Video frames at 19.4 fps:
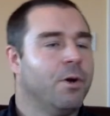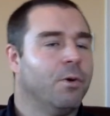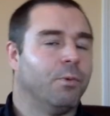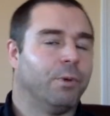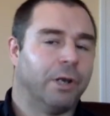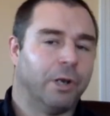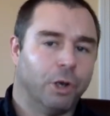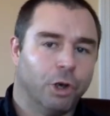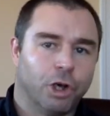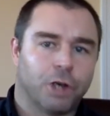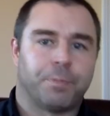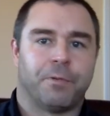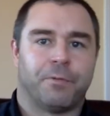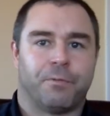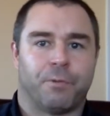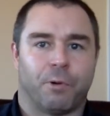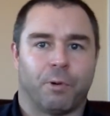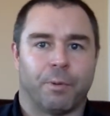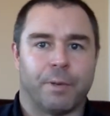We look
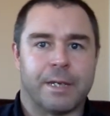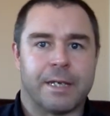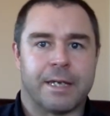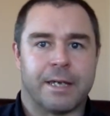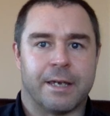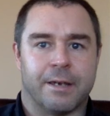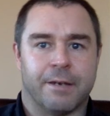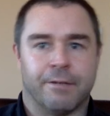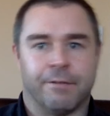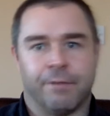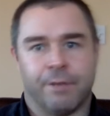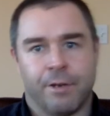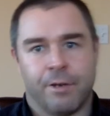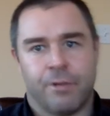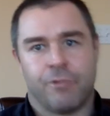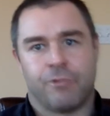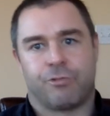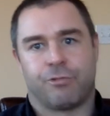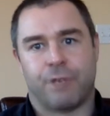before we give,
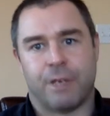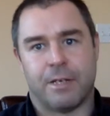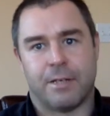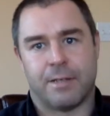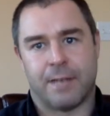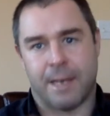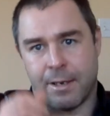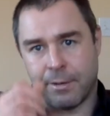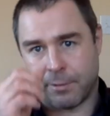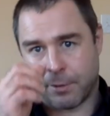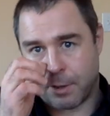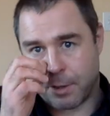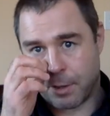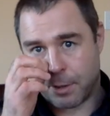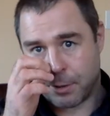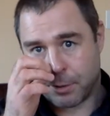straight down